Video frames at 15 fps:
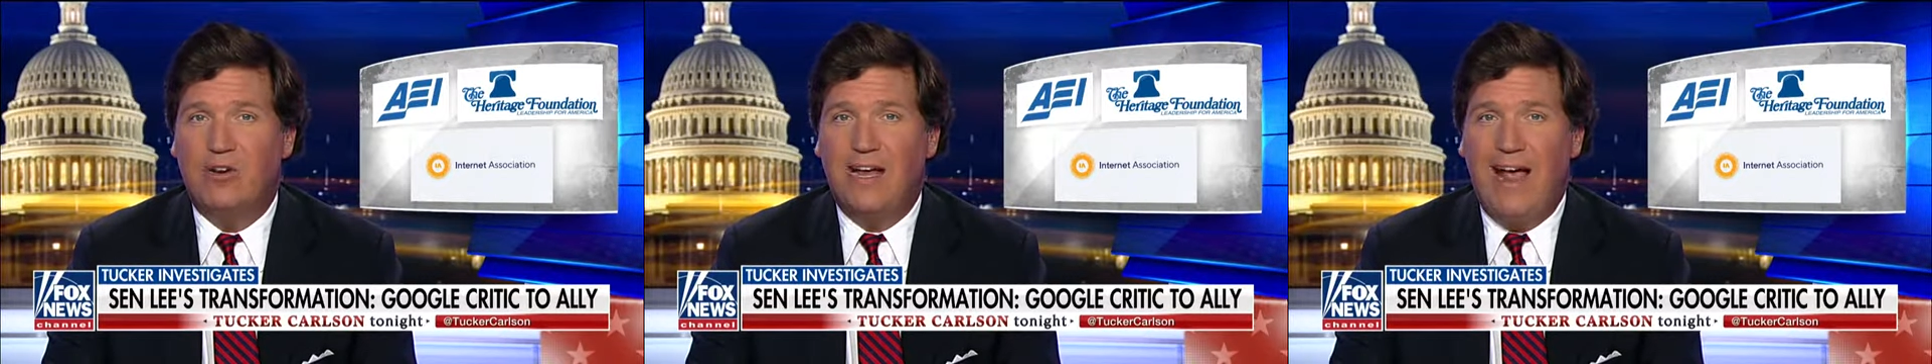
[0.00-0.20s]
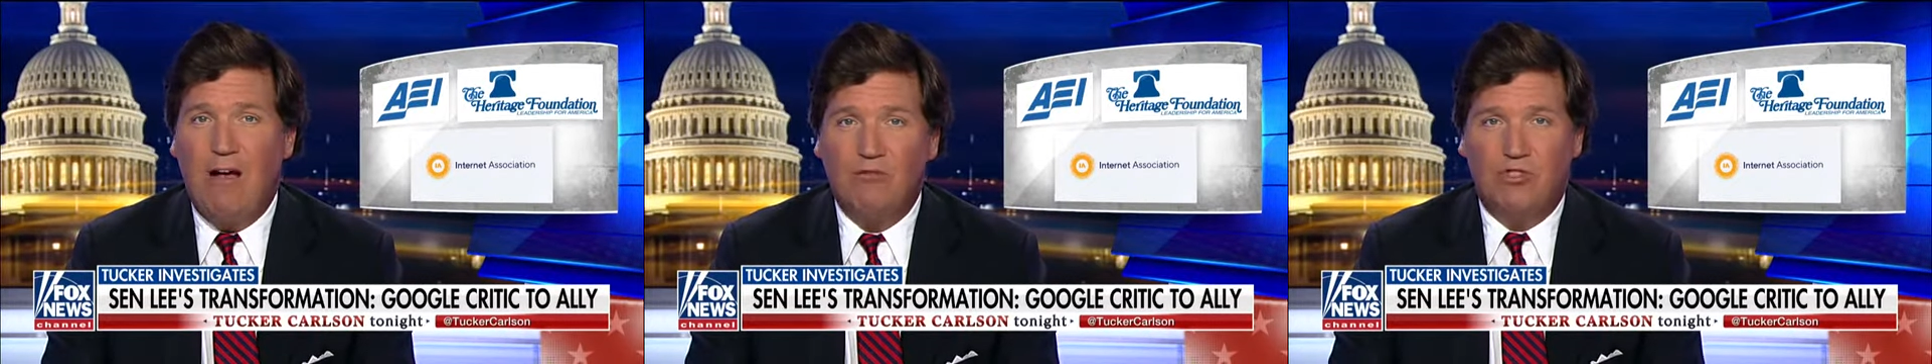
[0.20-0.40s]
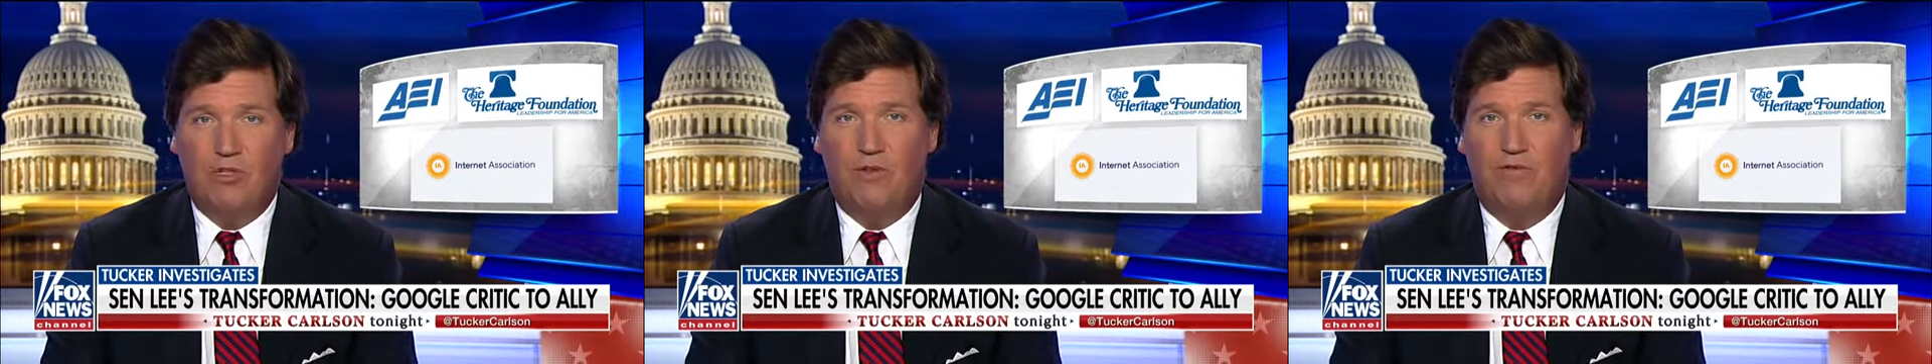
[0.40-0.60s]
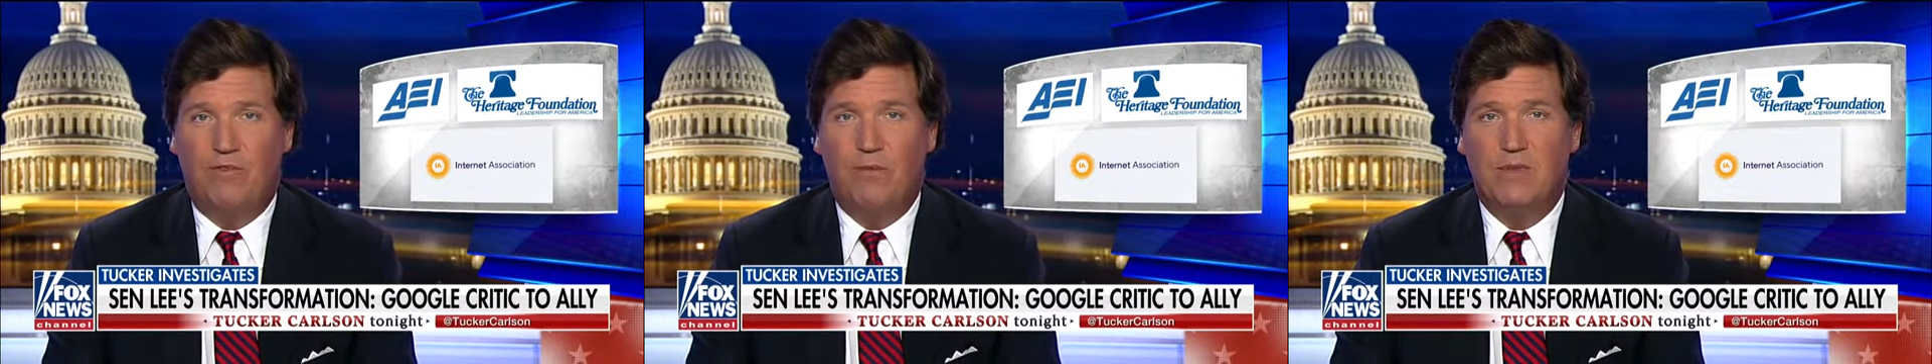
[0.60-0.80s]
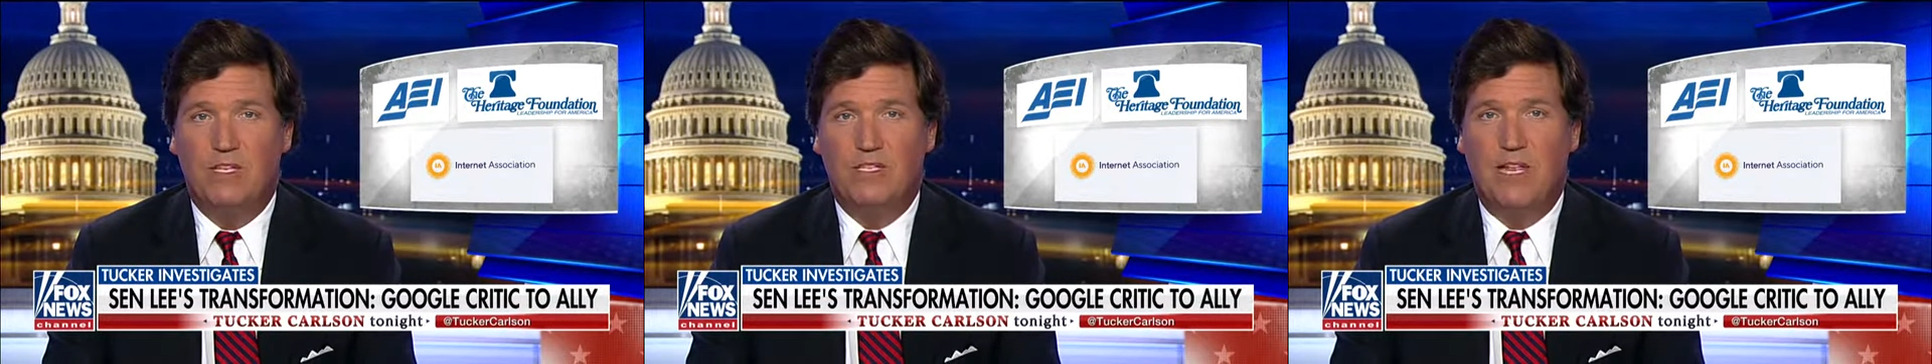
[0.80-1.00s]
counsel
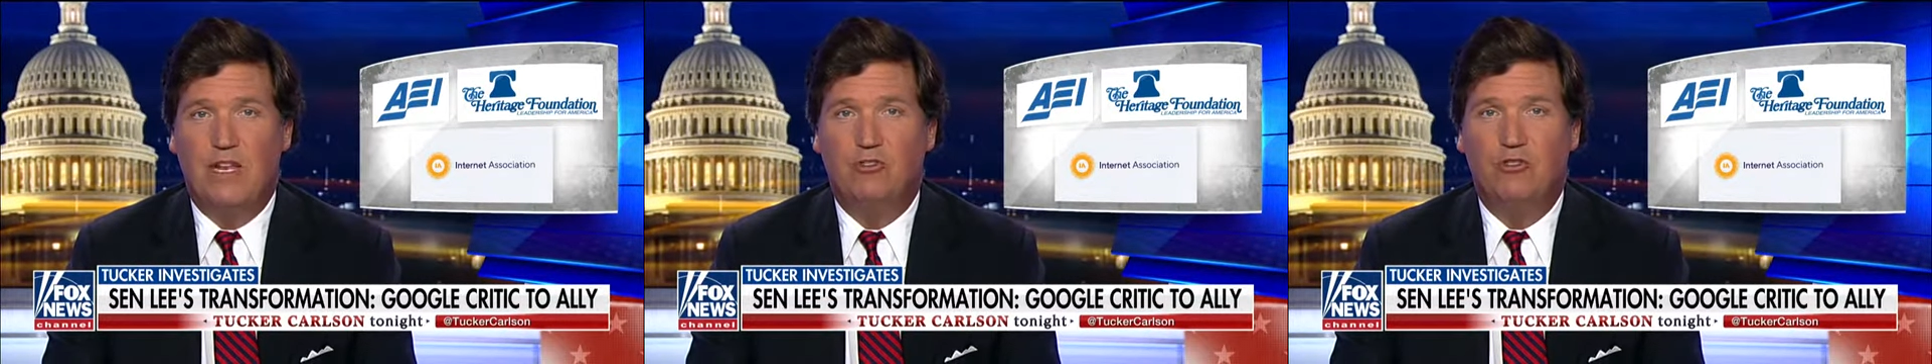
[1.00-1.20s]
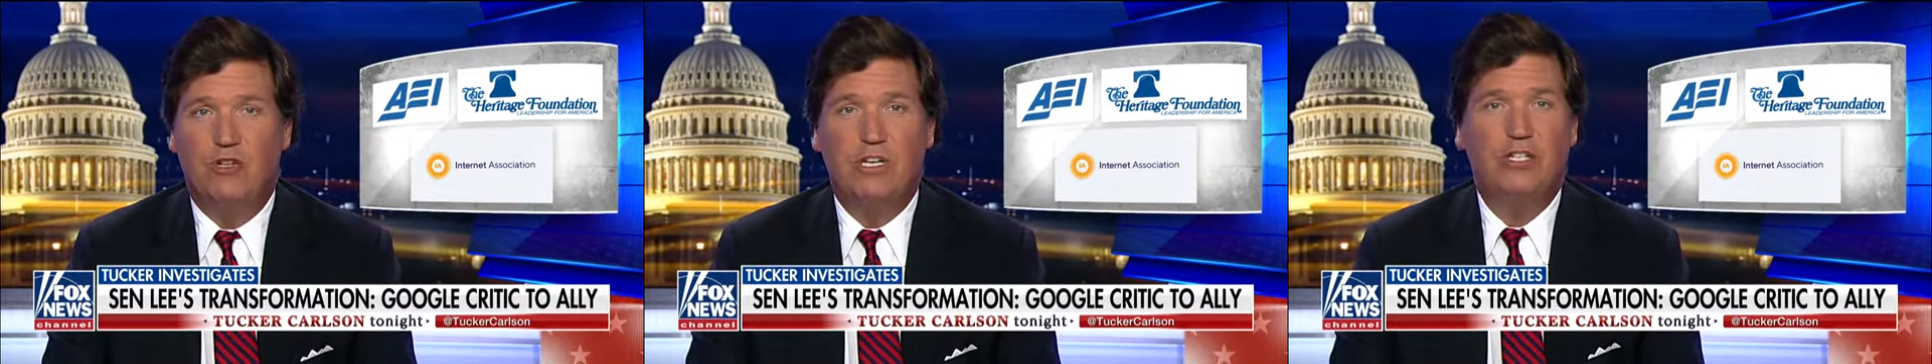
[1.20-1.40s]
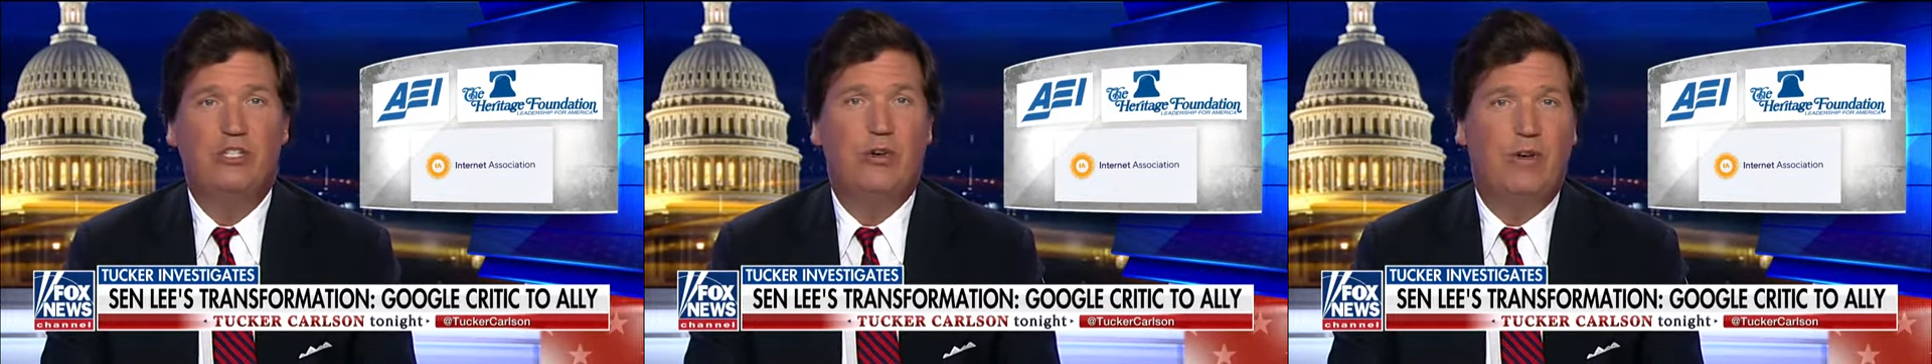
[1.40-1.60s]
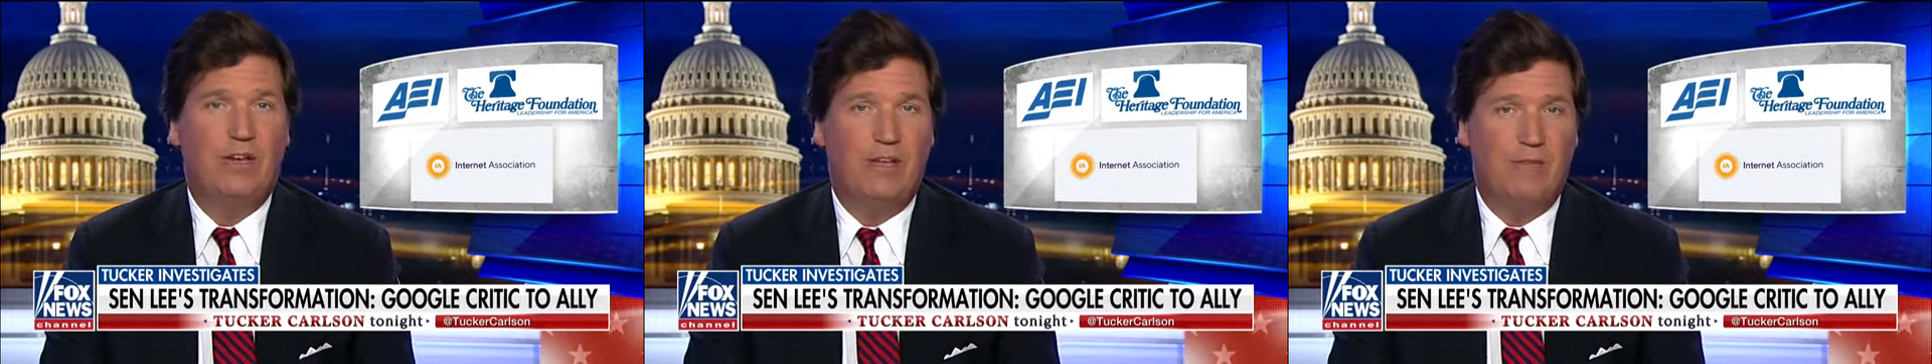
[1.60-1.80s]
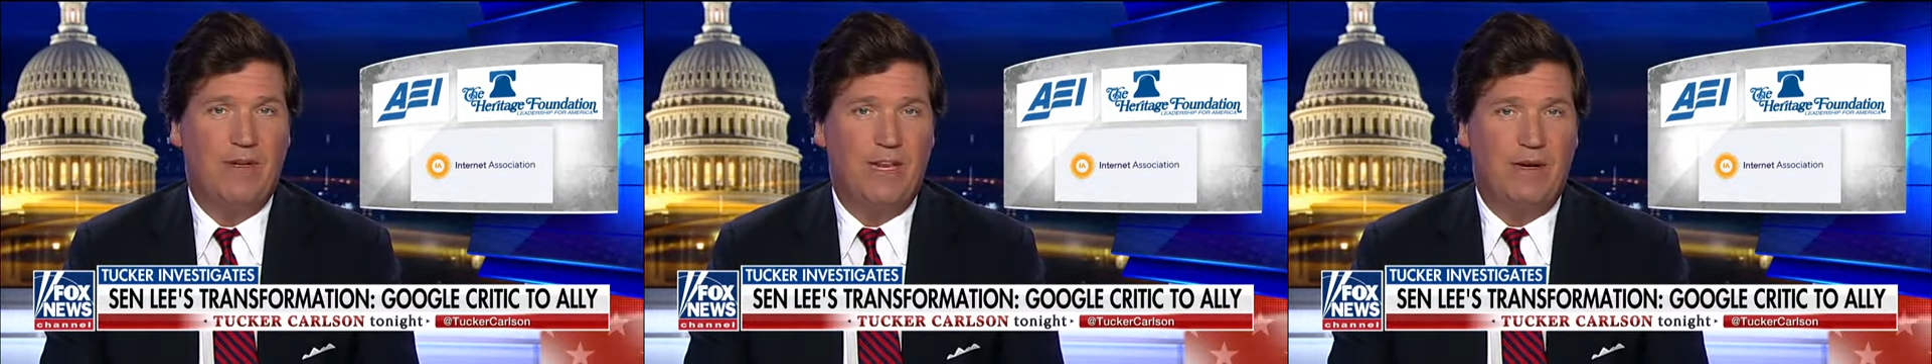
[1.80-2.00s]
from the Senate Judiciary
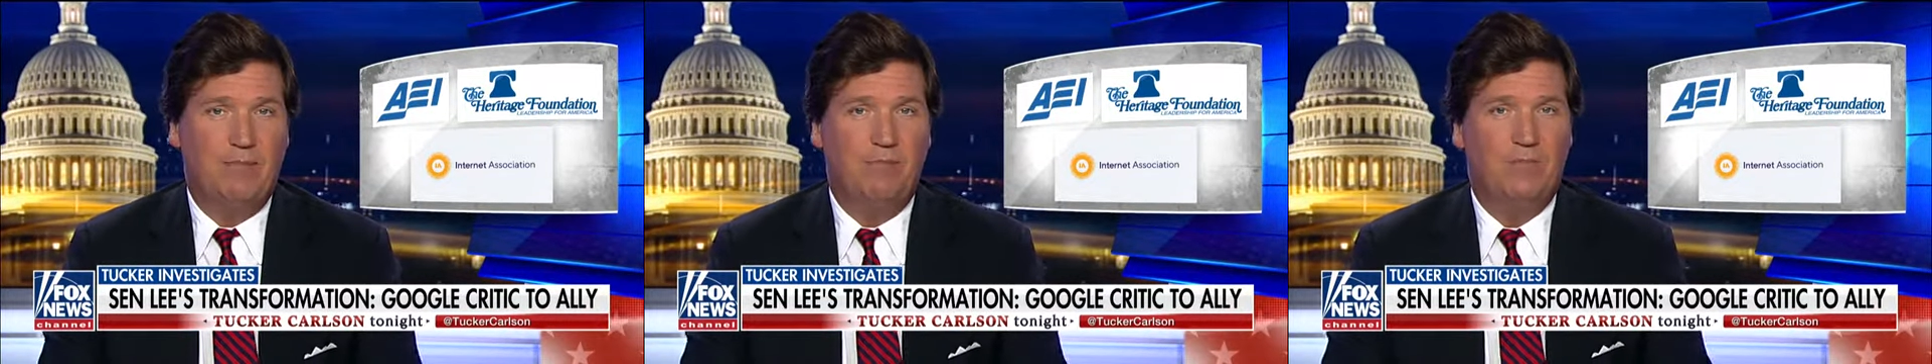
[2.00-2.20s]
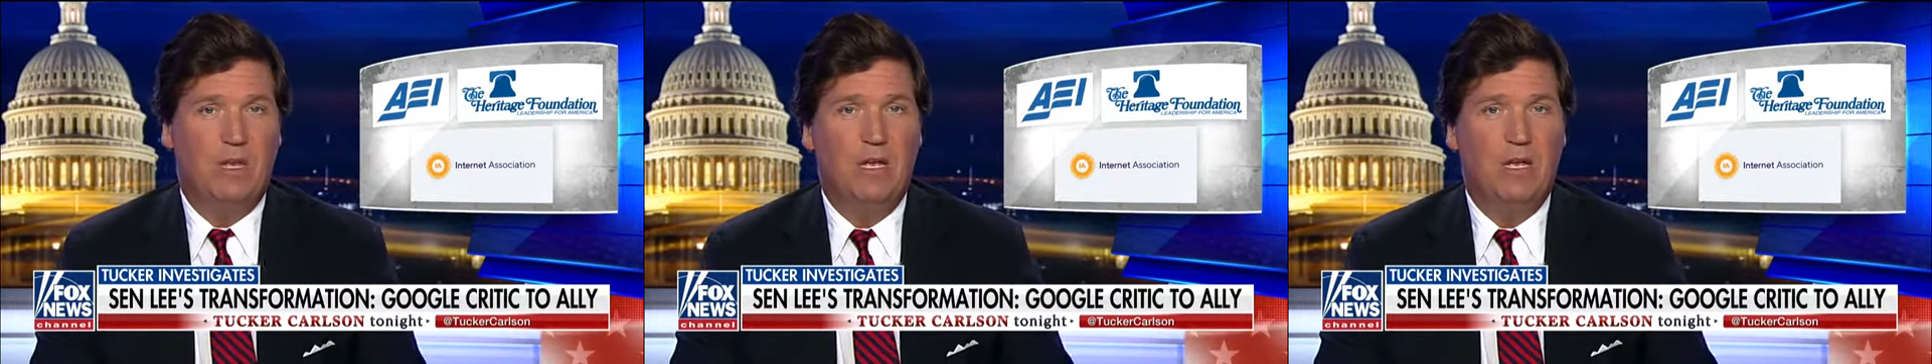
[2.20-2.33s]
Committee.